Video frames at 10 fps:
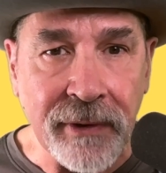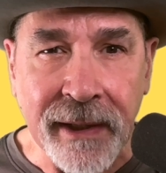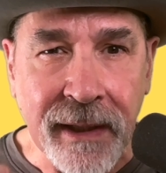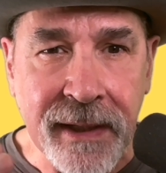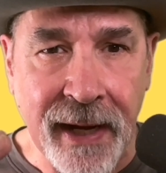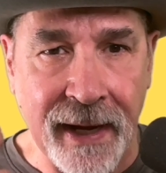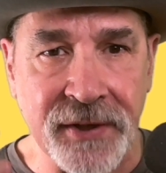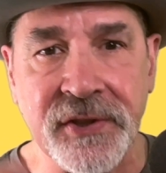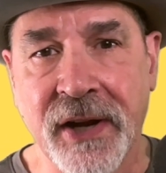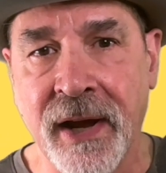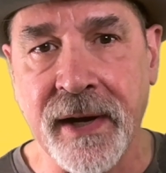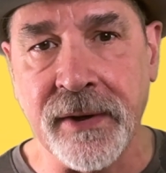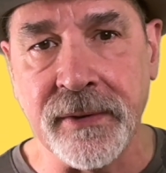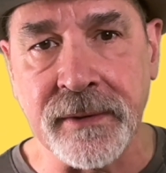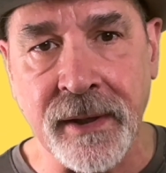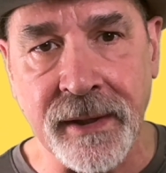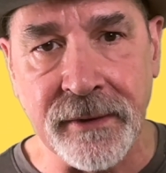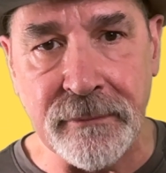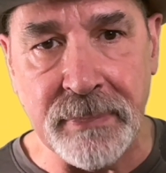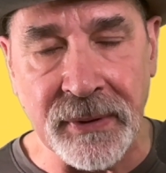like a cast iron kind
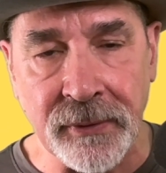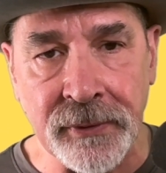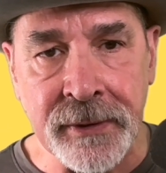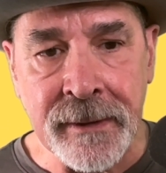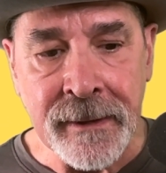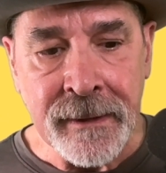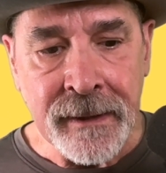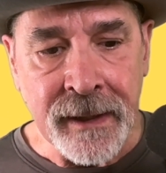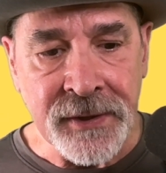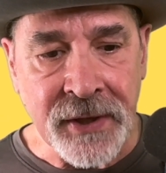of build. It's